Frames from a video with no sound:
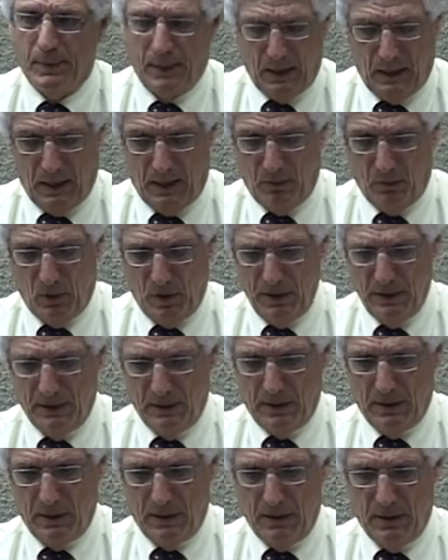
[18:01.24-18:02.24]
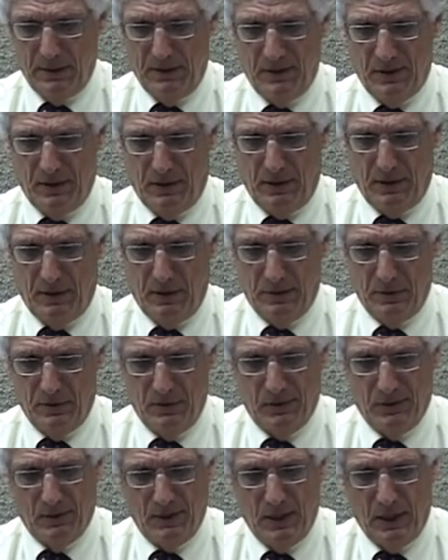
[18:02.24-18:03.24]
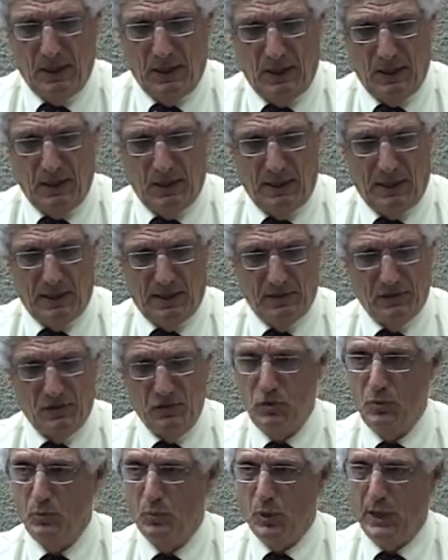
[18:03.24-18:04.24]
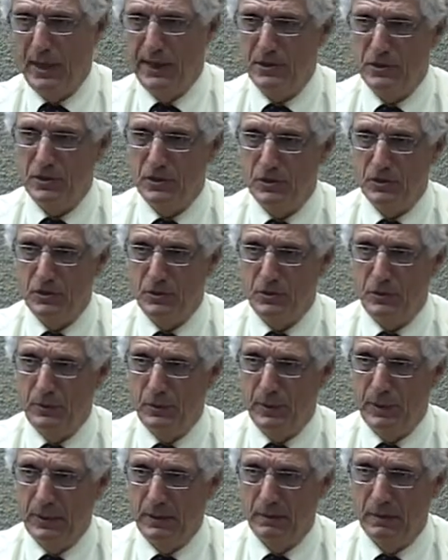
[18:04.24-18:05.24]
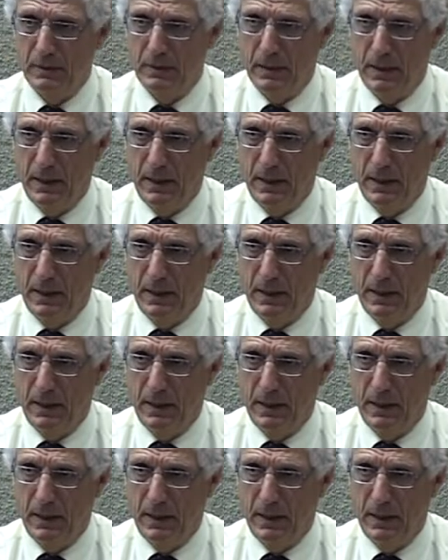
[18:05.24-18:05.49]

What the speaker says: And what it does is, it has two branches to it.